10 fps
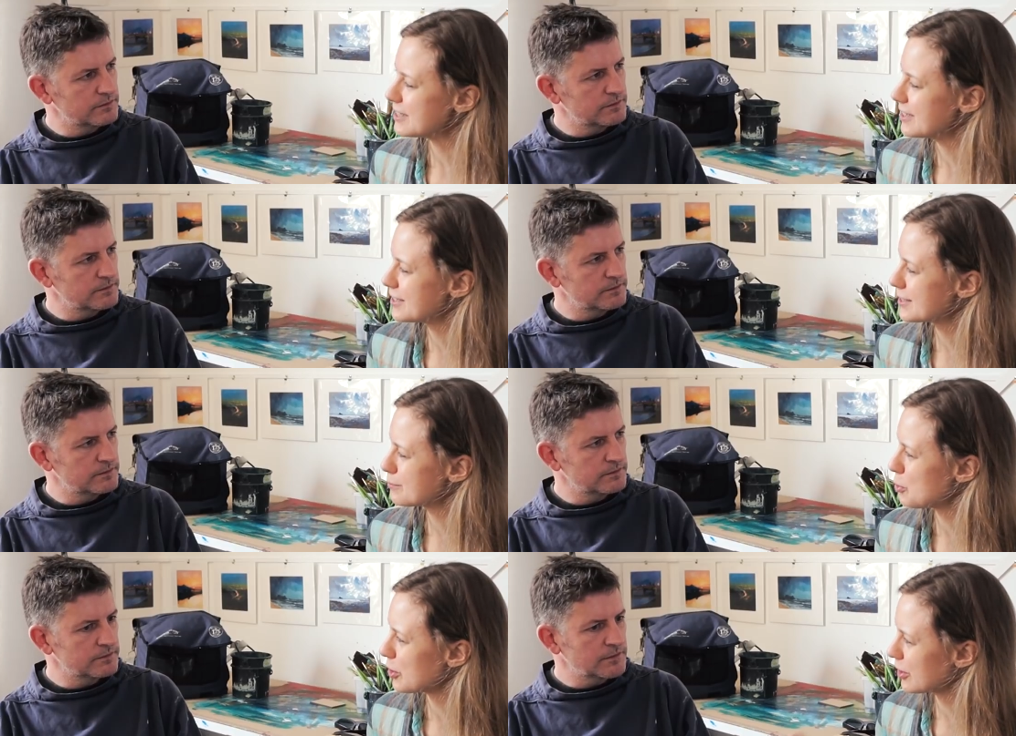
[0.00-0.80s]
Speaker 1: your
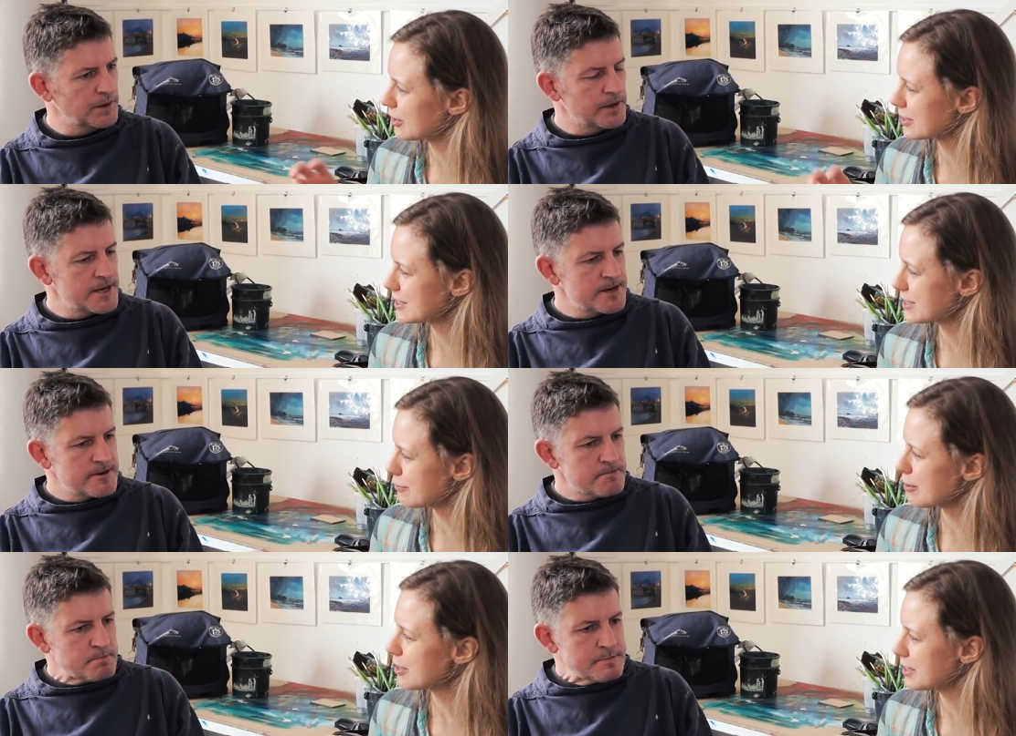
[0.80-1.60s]
business? What
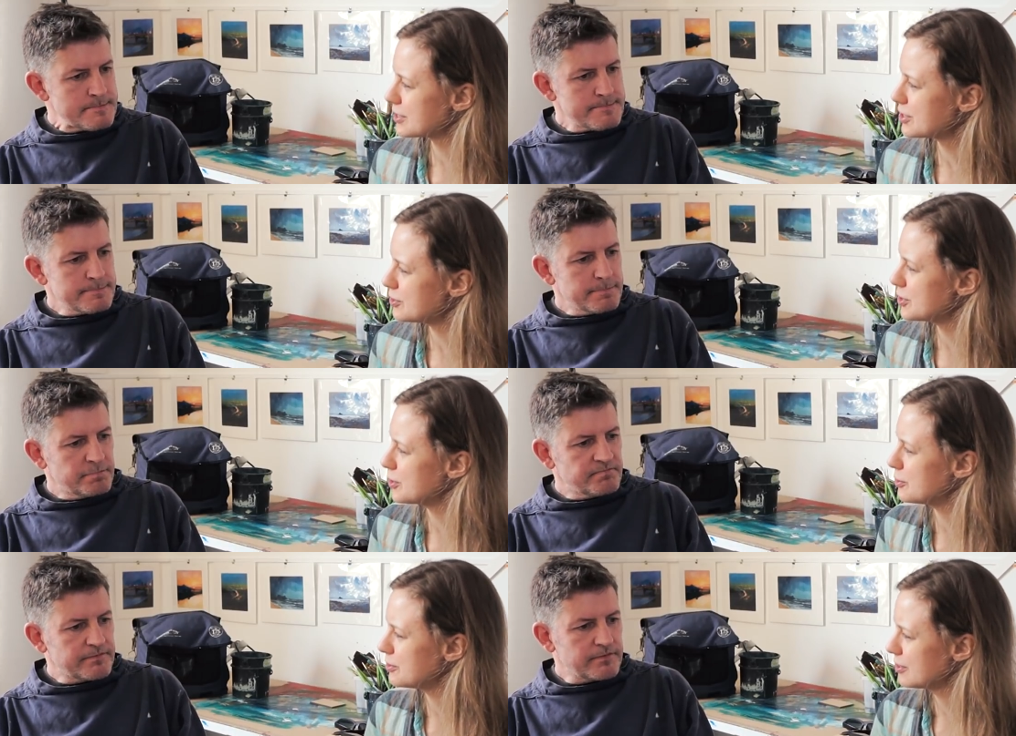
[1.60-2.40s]
different things do you
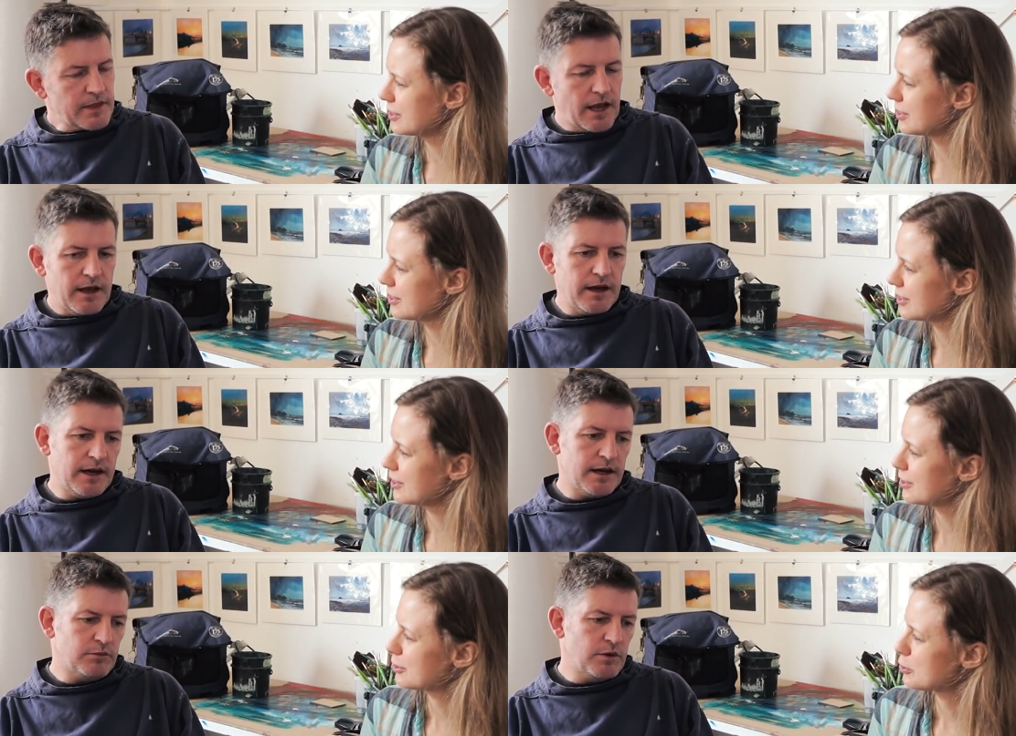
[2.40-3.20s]
do?
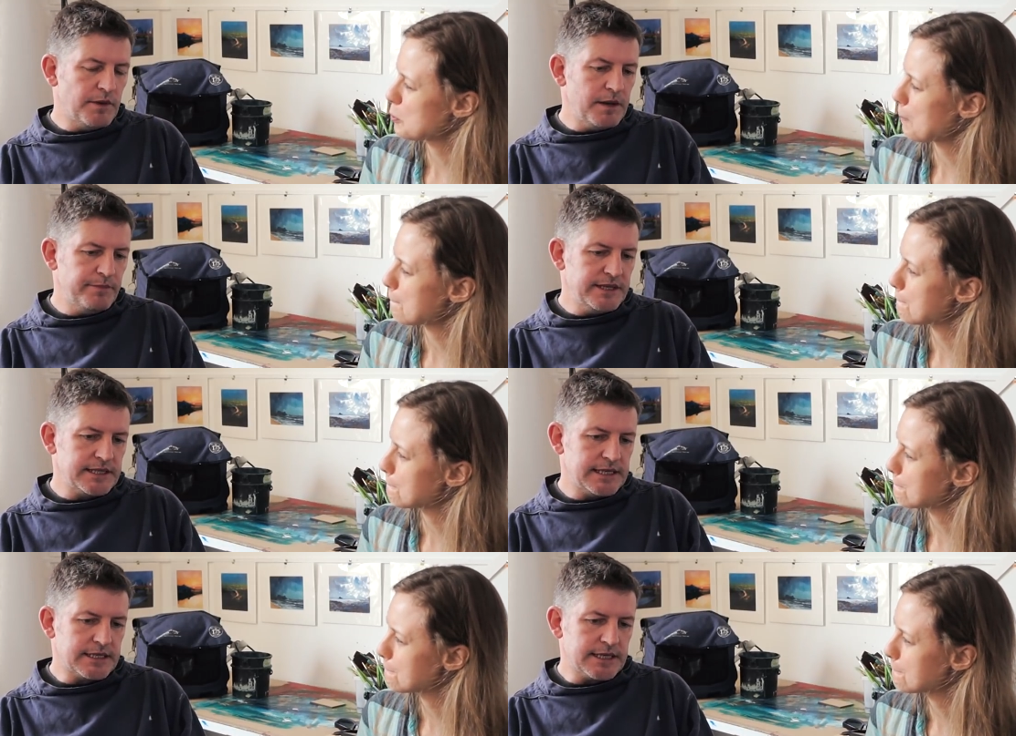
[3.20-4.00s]
Speaker 2: Ah, well, my
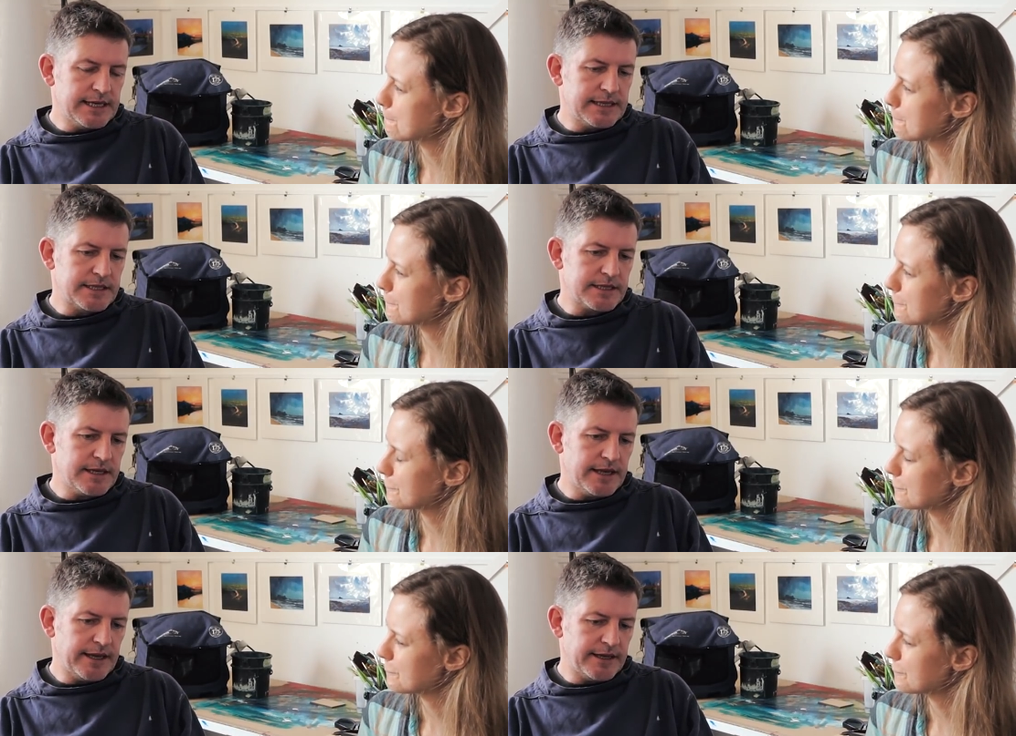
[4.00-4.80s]
business
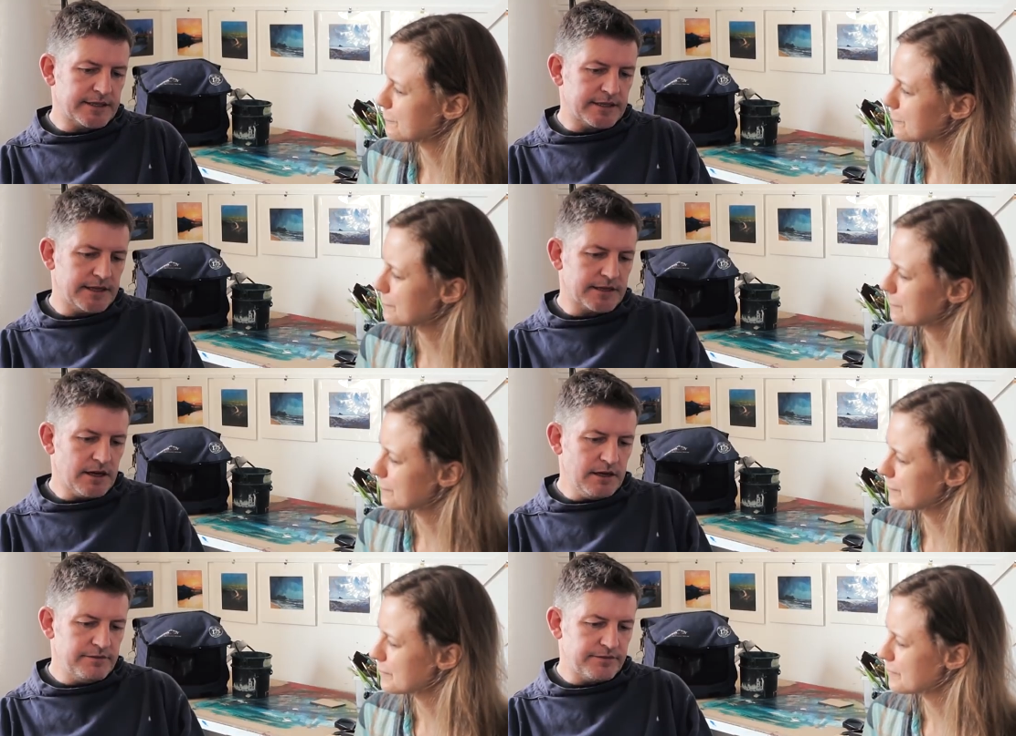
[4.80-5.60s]
is is
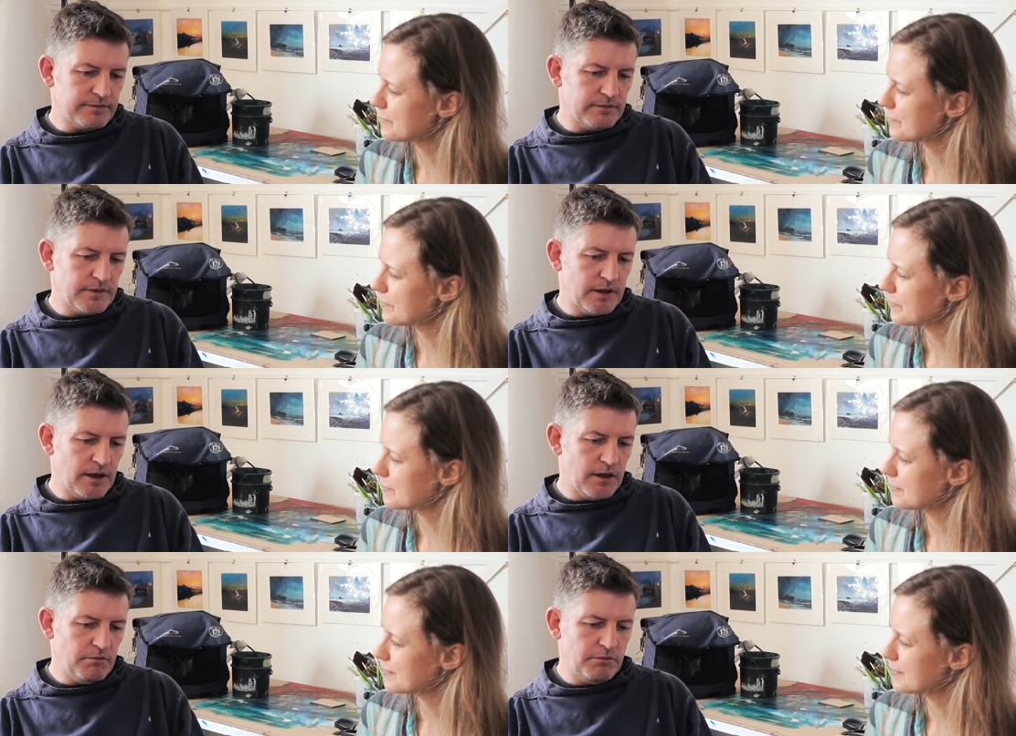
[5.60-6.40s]
is kind of
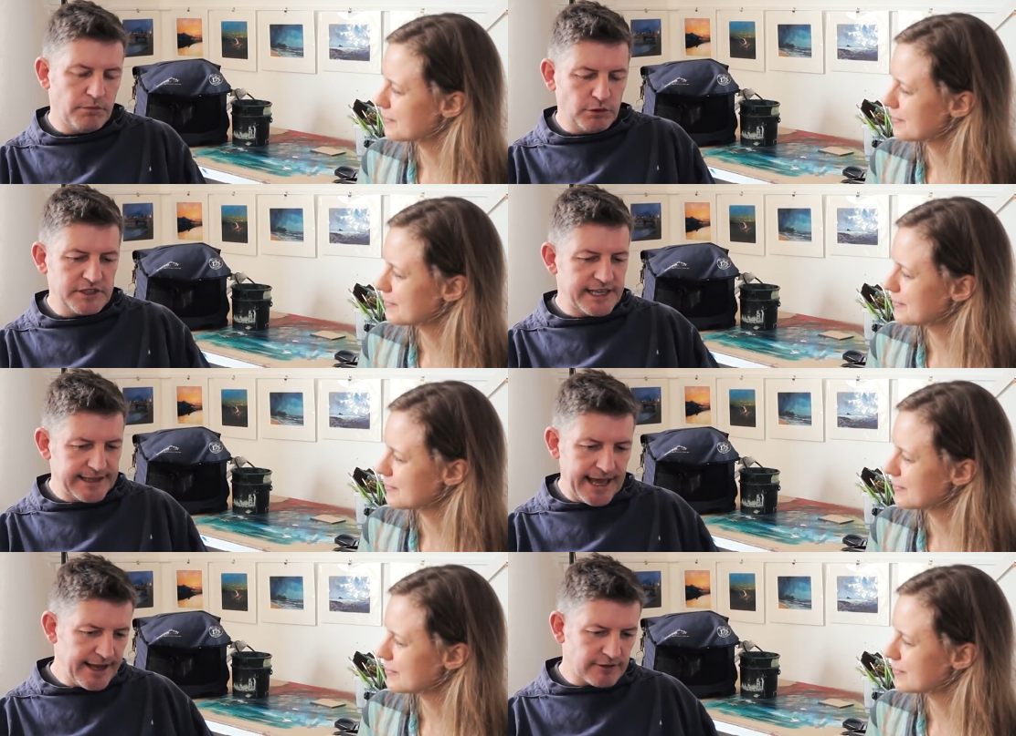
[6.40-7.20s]

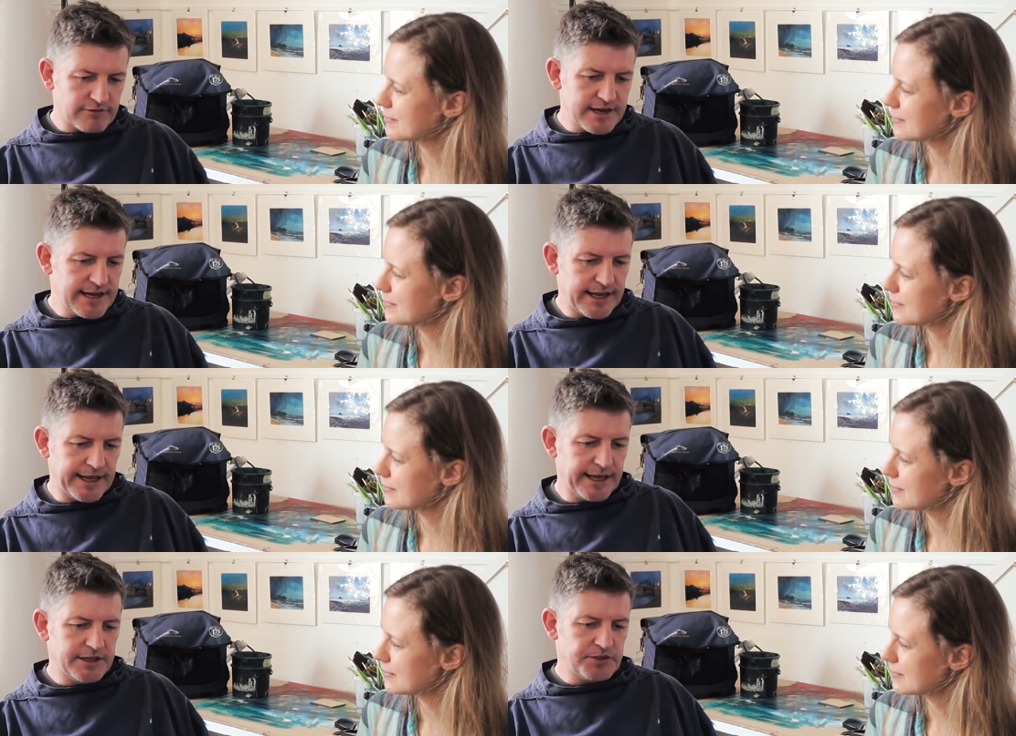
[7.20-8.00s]
multi-layered
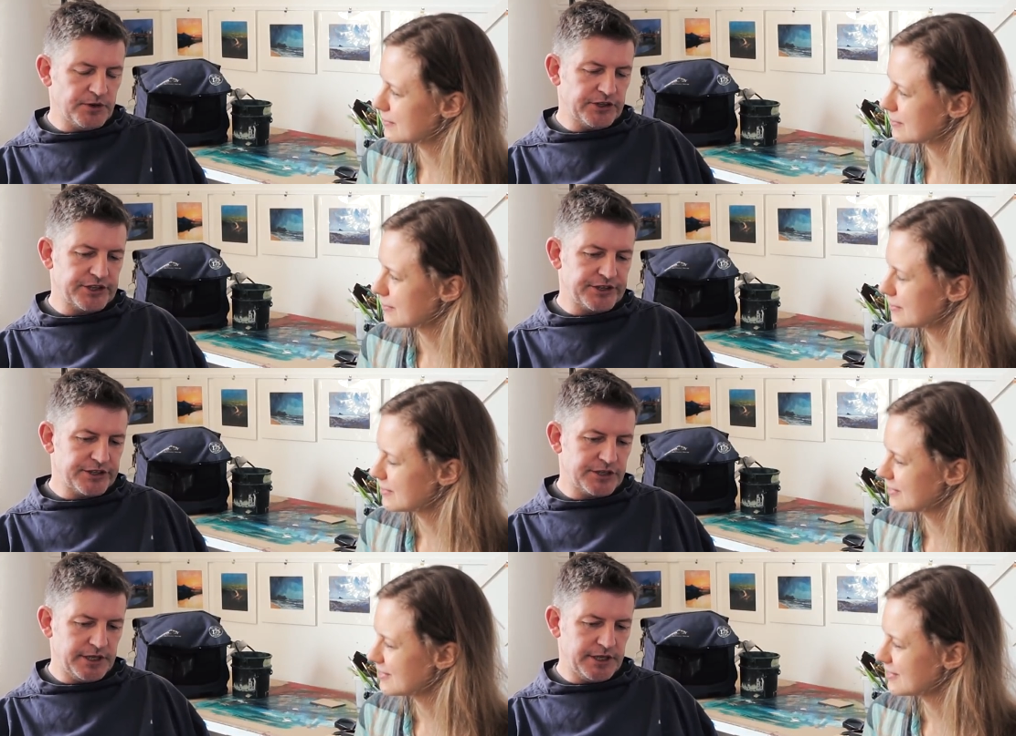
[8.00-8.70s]
really in as much